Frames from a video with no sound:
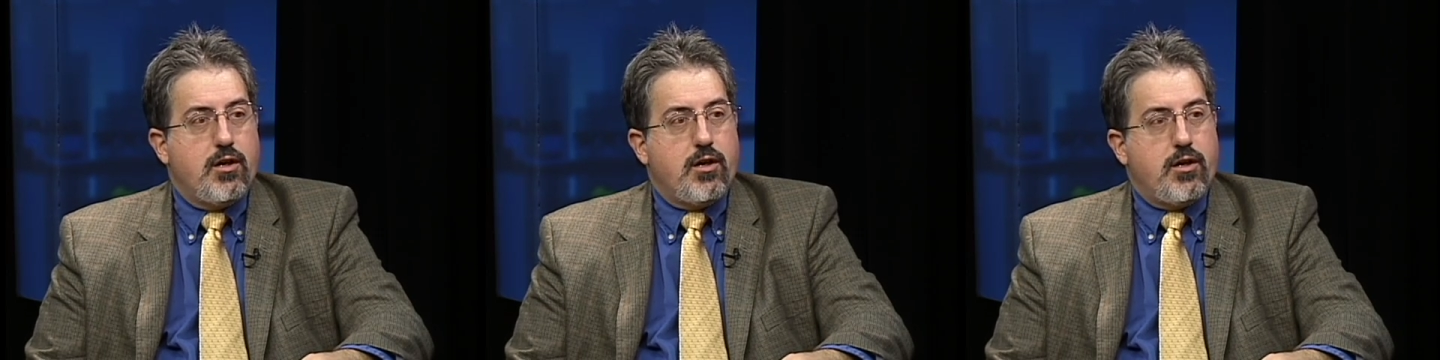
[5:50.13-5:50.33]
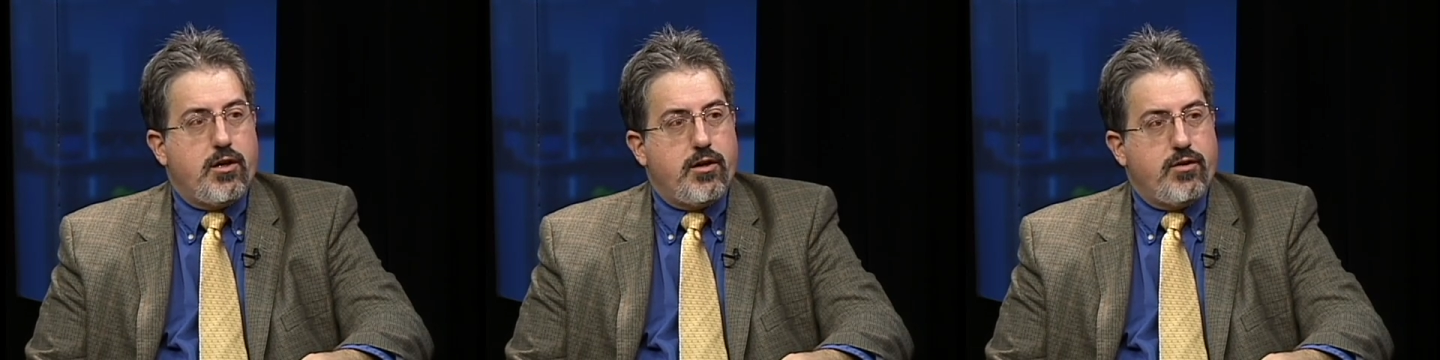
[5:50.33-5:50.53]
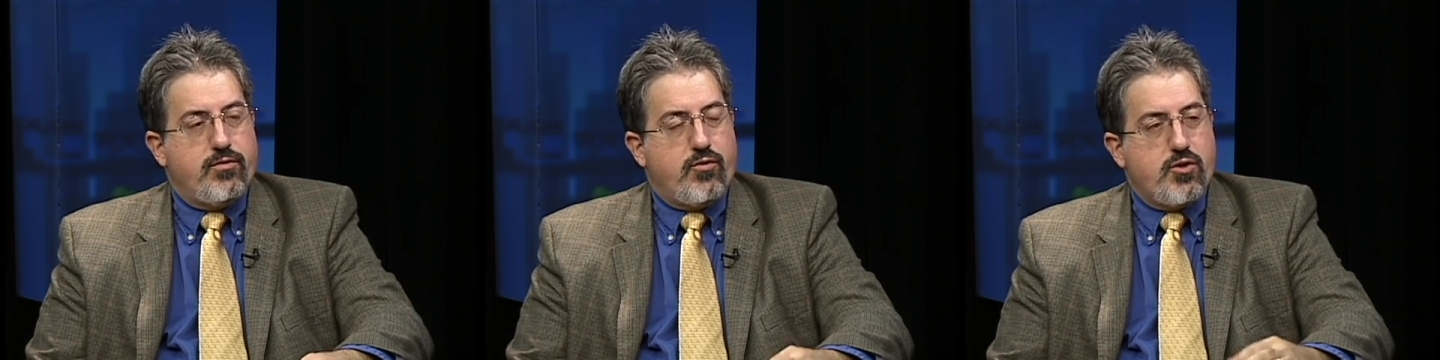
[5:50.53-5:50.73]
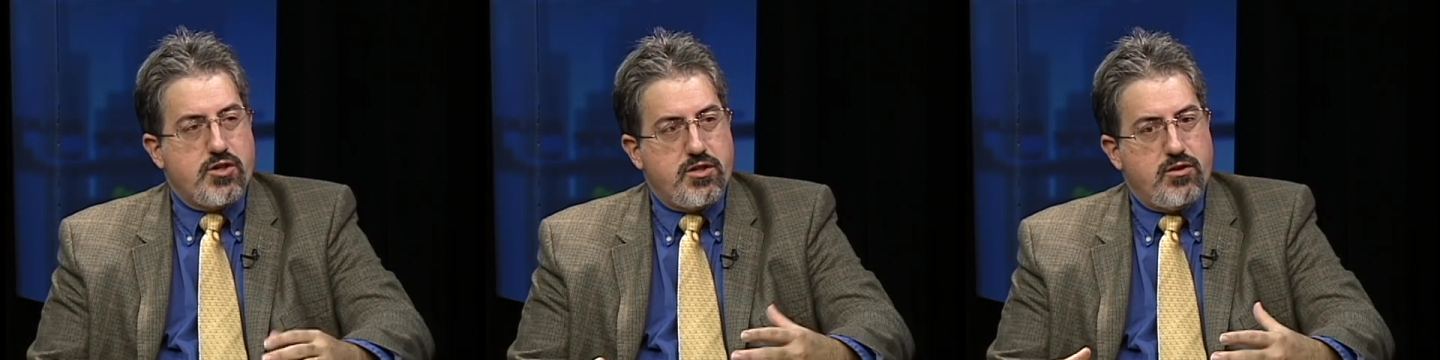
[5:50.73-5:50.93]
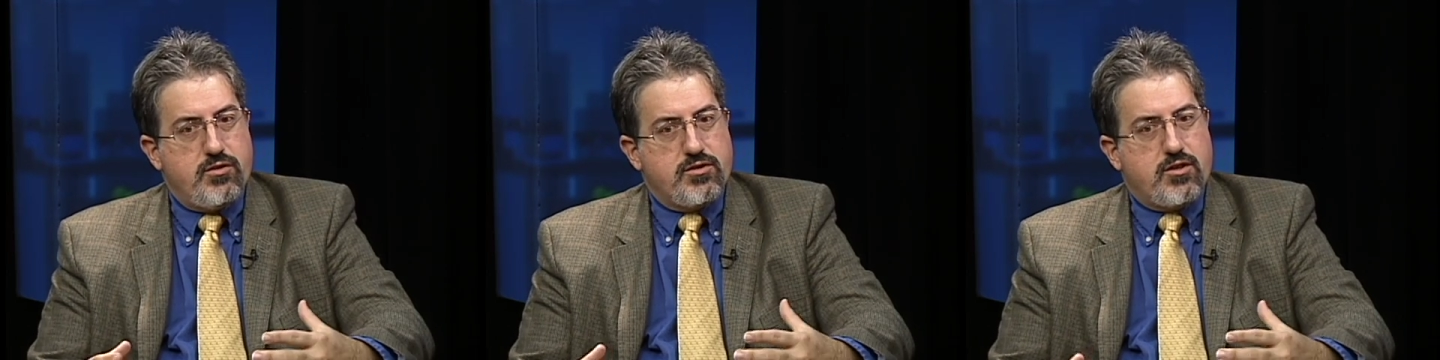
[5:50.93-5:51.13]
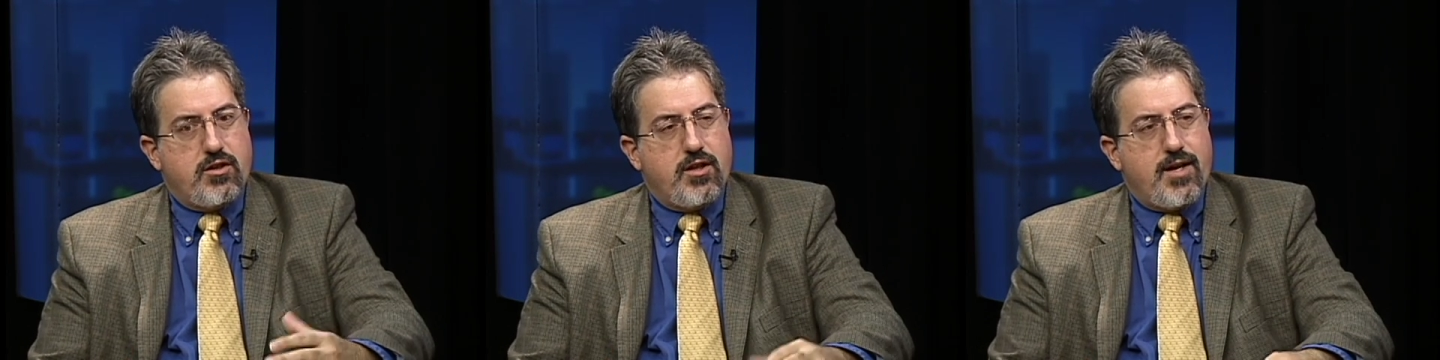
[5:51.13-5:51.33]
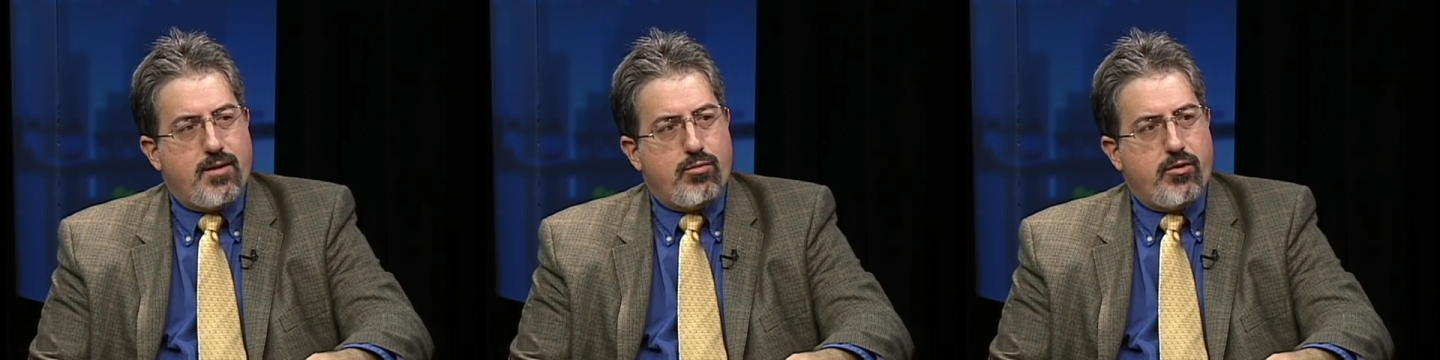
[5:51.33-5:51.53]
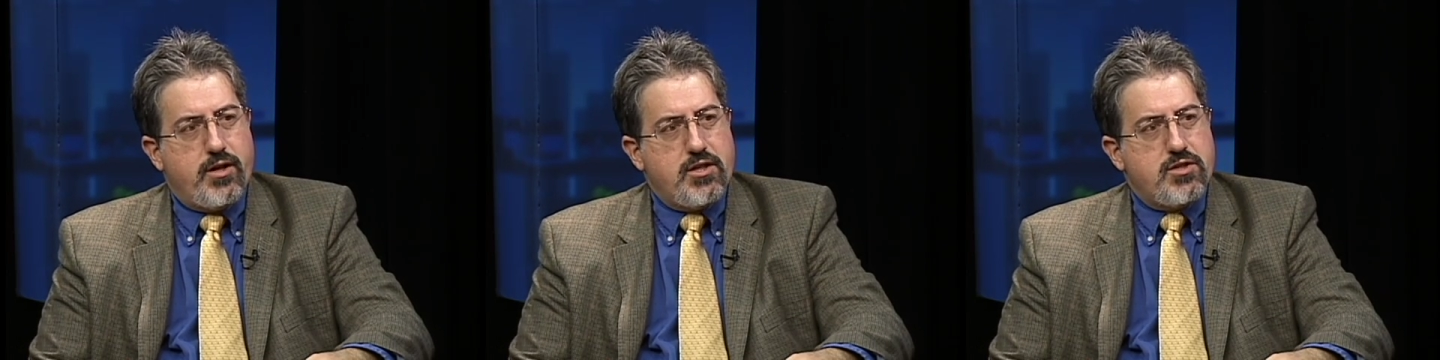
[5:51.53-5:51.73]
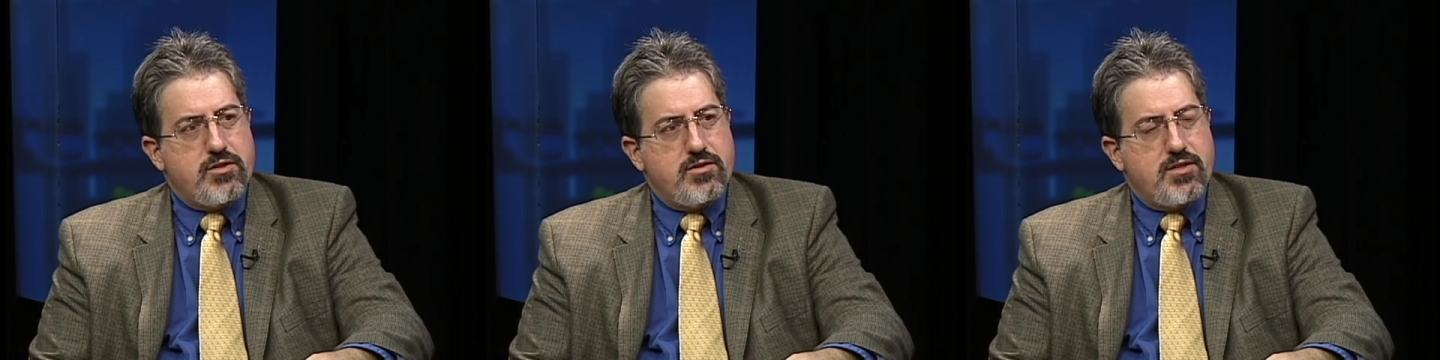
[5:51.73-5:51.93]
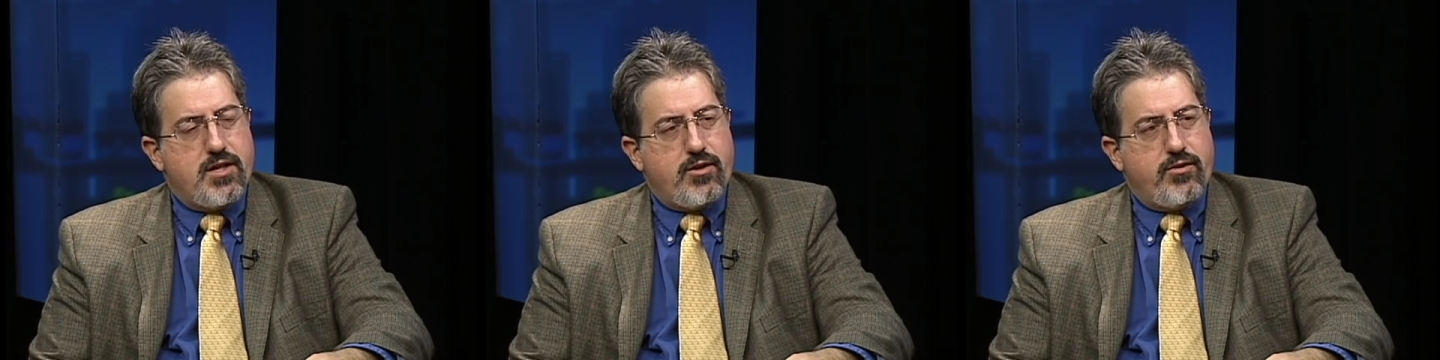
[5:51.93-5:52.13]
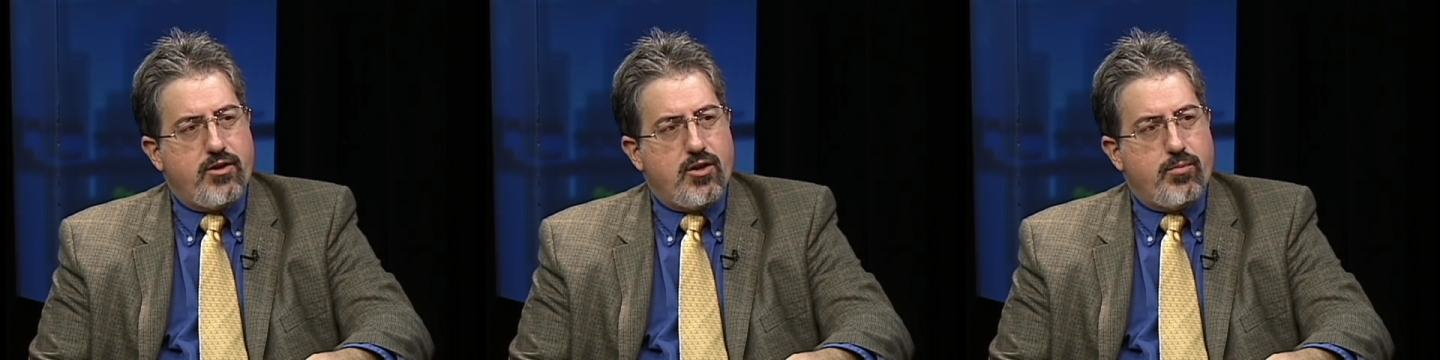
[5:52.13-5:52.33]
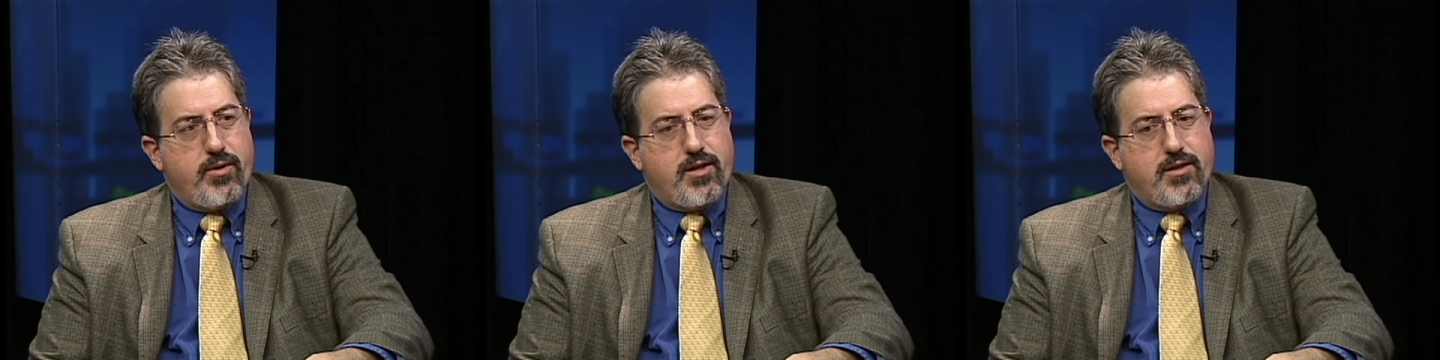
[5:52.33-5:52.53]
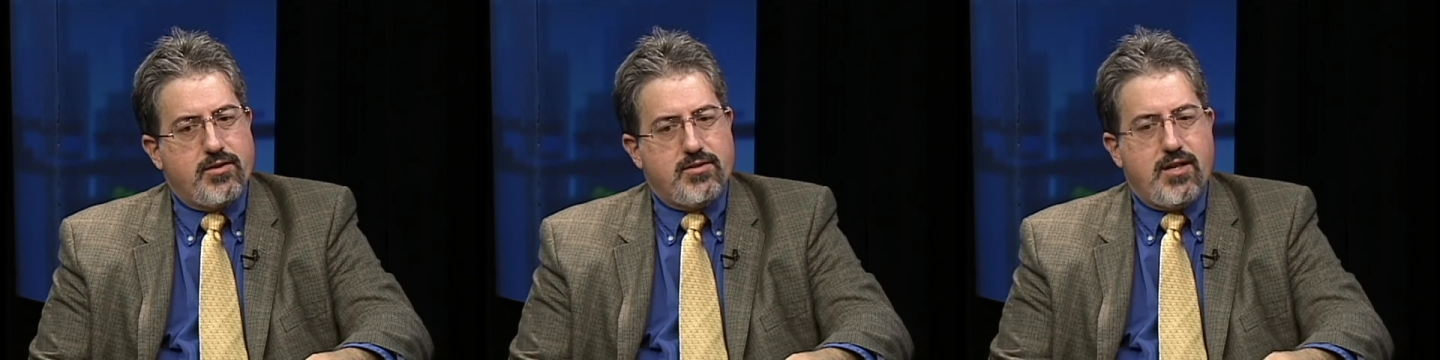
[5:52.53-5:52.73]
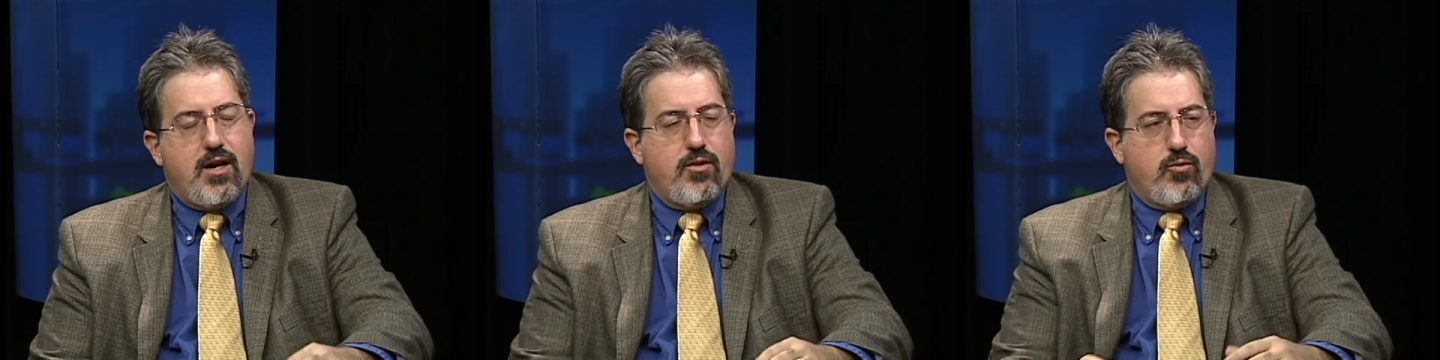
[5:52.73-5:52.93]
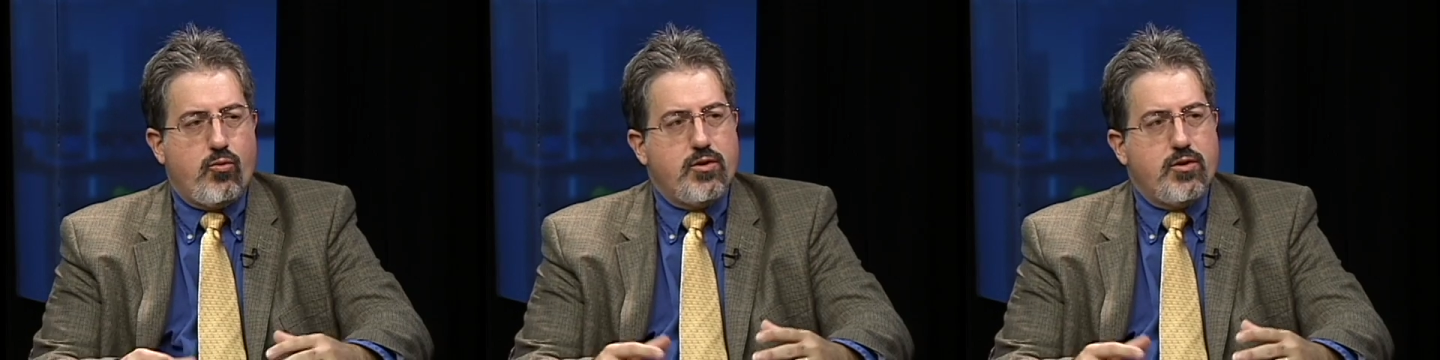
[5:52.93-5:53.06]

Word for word: uh, forging those collaborations out there because not